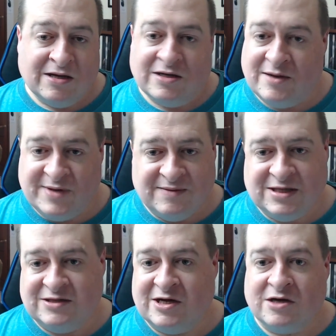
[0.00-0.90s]
Now,
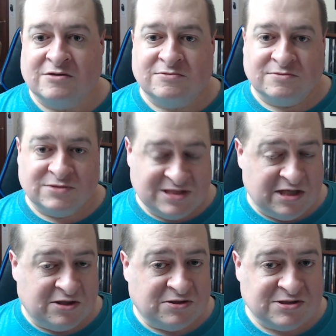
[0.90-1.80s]
maybe their
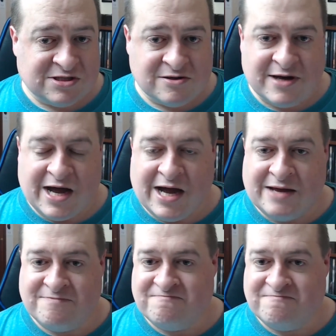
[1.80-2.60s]
skills are not,